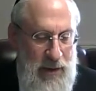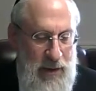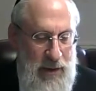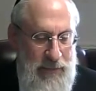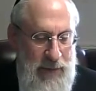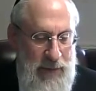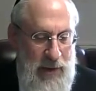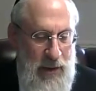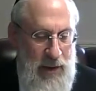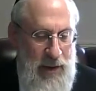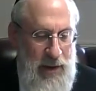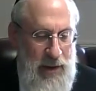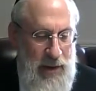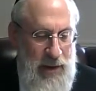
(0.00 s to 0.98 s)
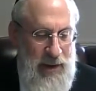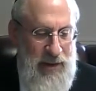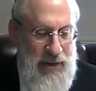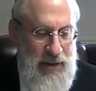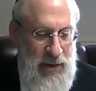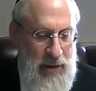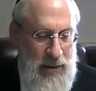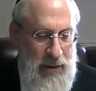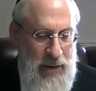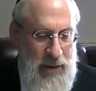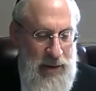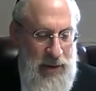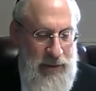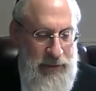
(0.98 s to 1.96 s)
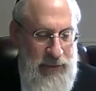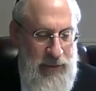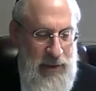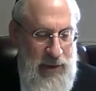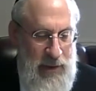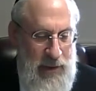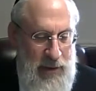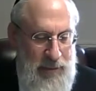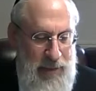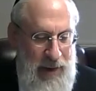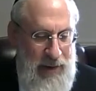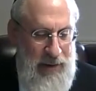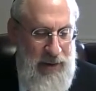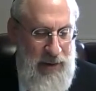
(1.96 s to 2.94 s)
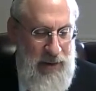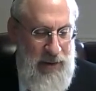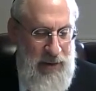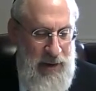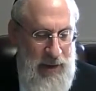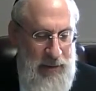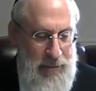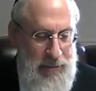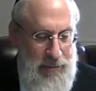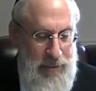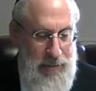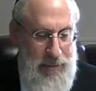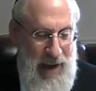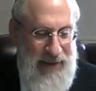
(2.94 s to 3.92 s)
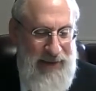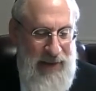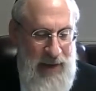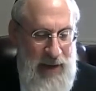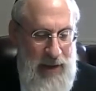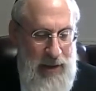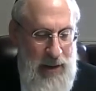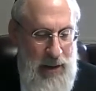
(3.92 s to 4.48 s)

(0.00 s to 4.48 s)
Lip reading: If the goy lit the tanur and a yid baked and pas in it,